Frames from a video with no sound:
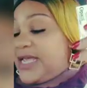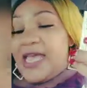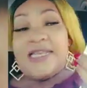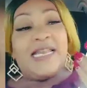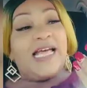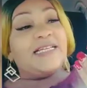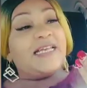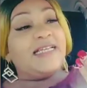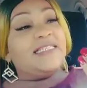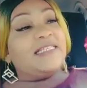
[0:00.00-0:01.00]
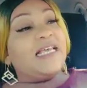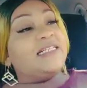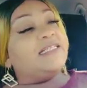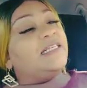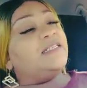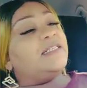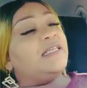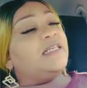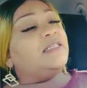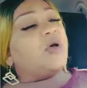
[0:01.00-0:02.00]
And it had a nice taste. This
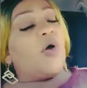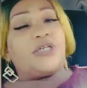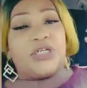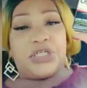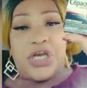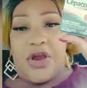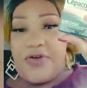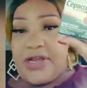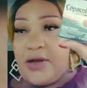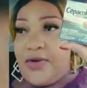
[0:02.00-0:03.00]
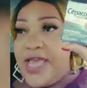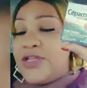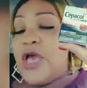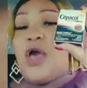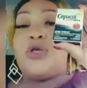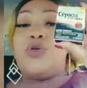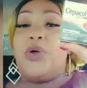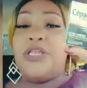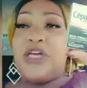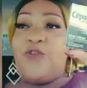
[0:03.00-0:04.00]
is Arctic Cherry. Okay. You
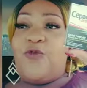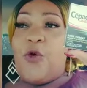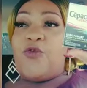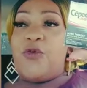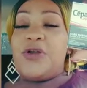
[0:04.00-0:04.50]
only get 4 for